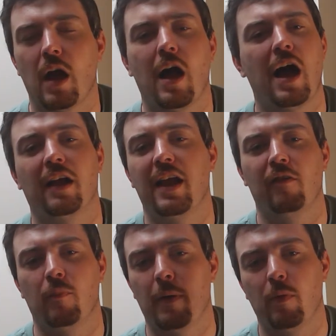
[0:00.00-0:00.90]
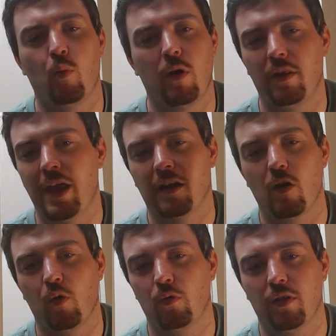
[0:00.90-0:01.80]
I can't remember. The one that
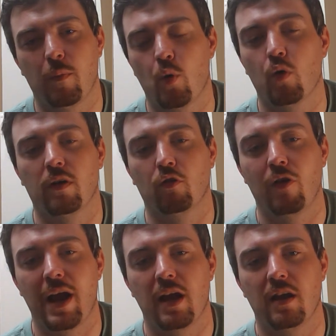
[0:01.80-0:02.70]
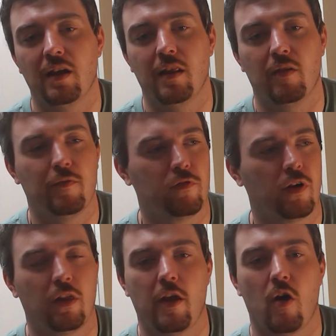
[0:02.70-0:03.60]
goes in the pouring rain and in
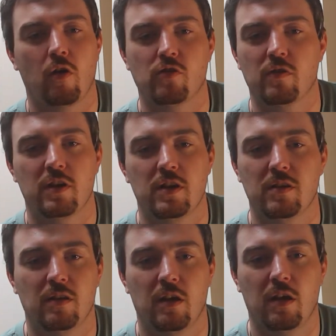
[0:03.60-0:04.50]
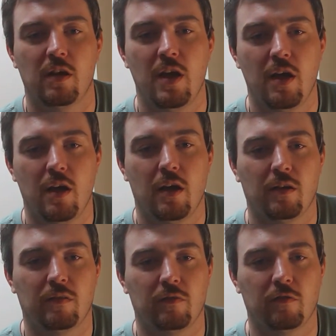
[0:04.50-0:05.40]
front of the archery,
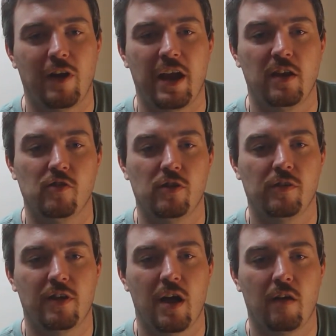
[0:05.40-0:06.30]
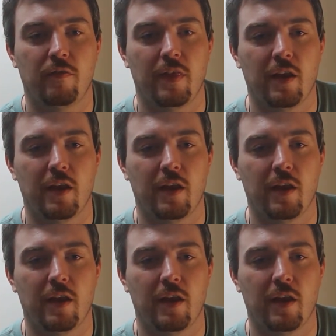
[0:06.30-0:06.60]
range and stuff, and